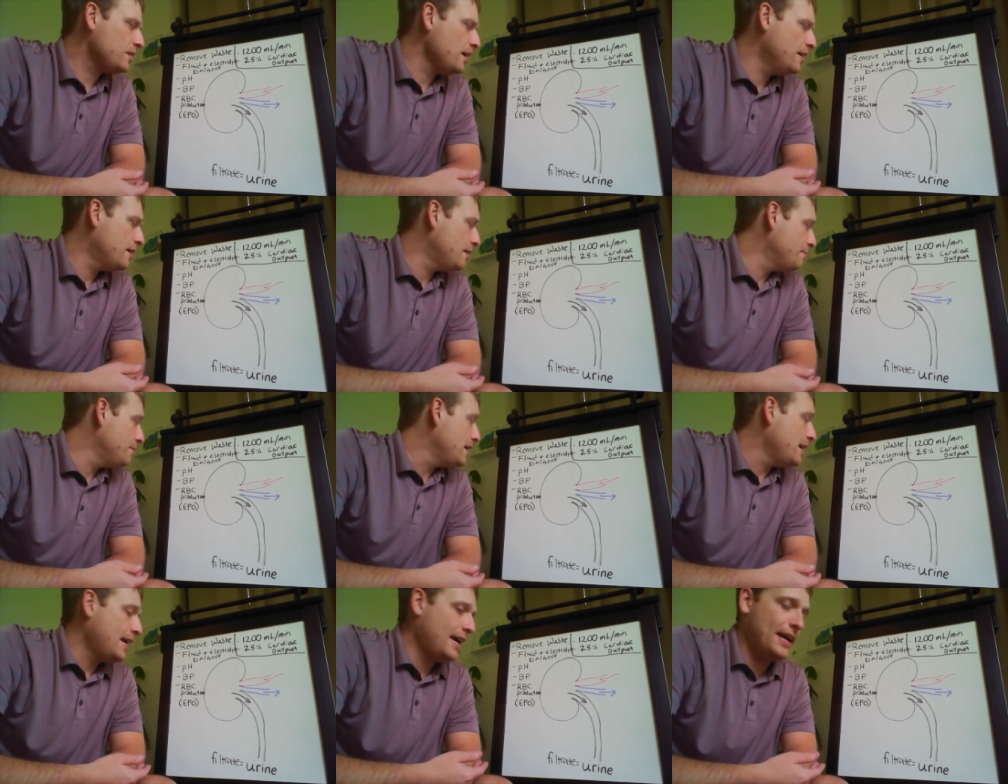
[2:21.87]

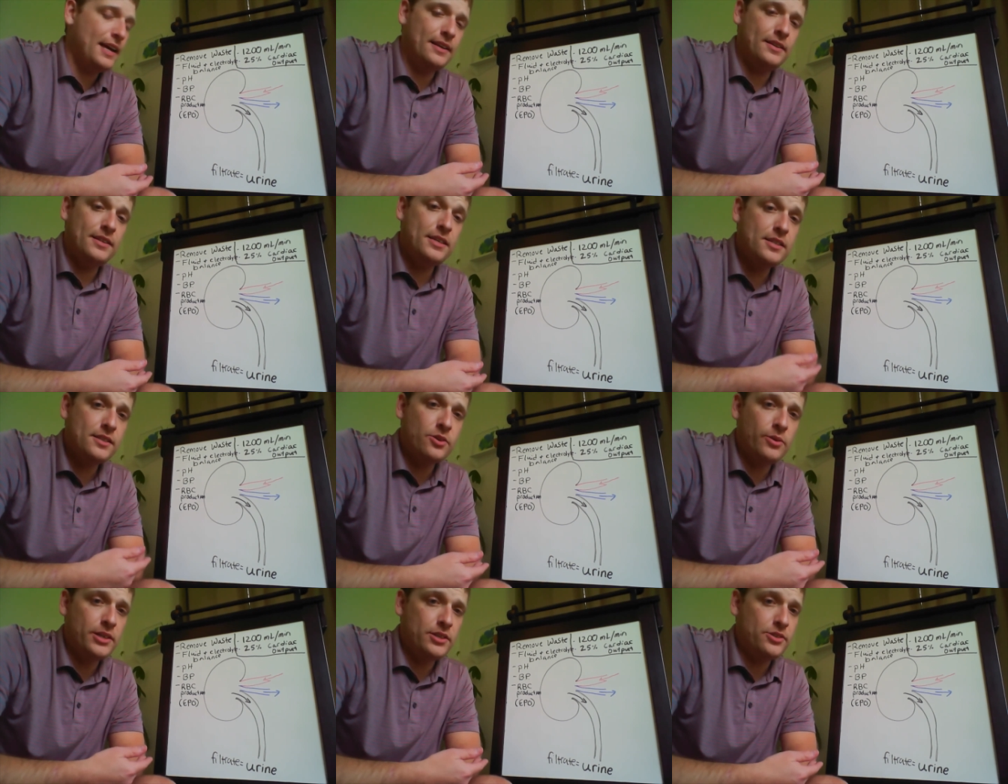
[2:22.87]
And this is
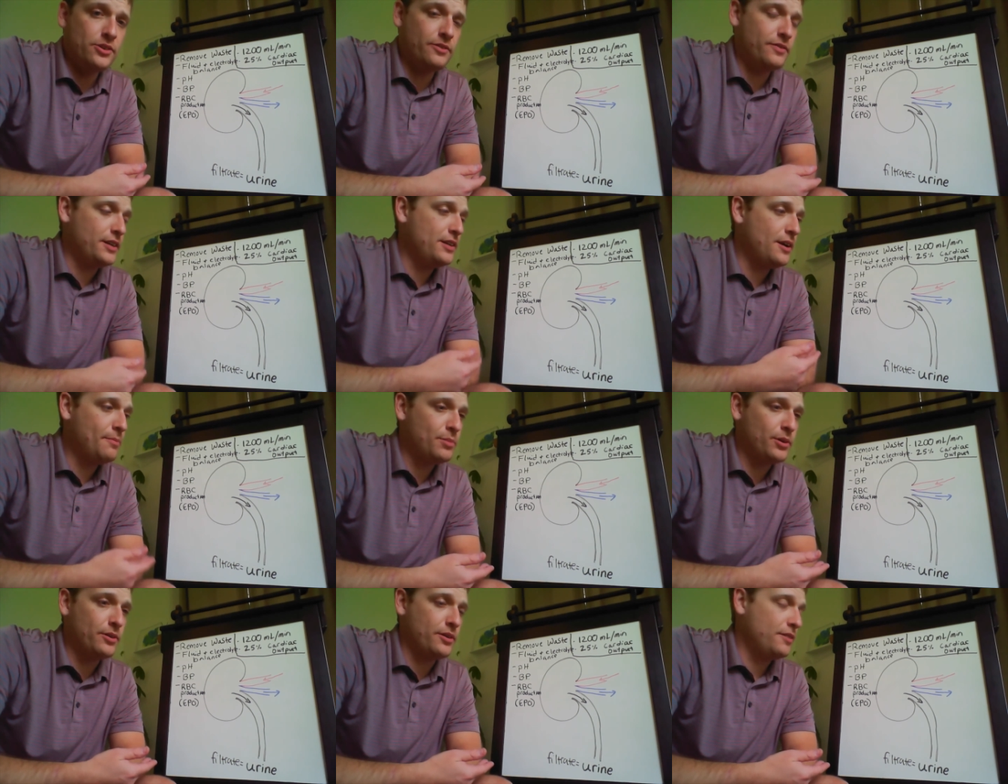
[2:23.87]
going to serve a
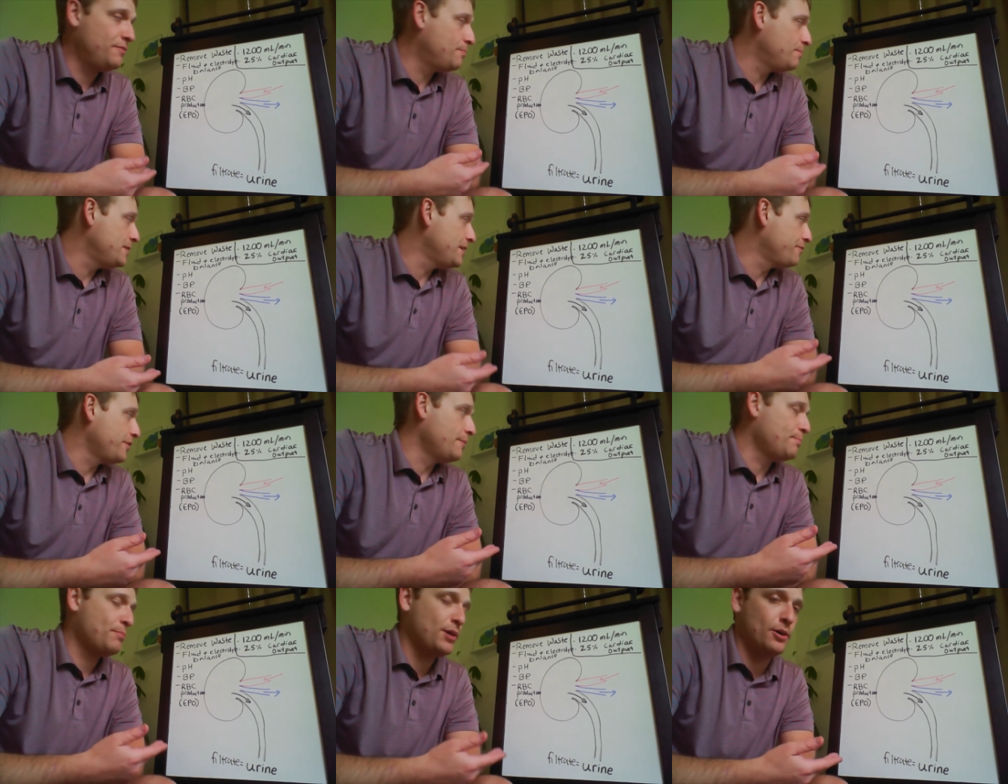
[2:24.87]
number of
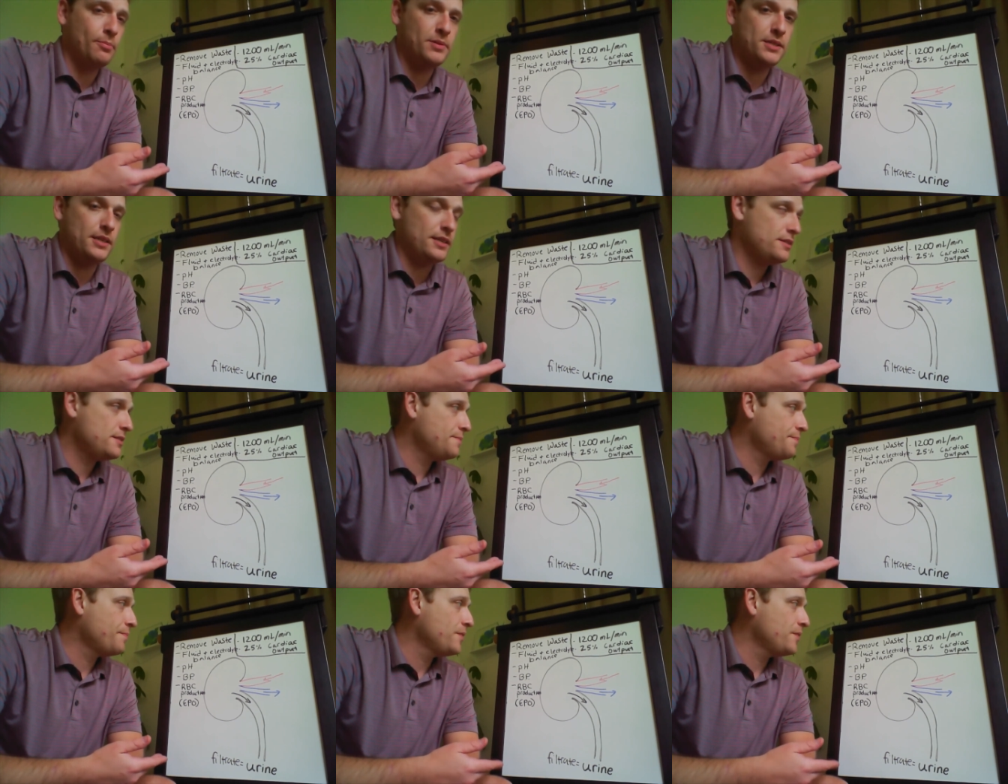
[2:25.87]
different purposes.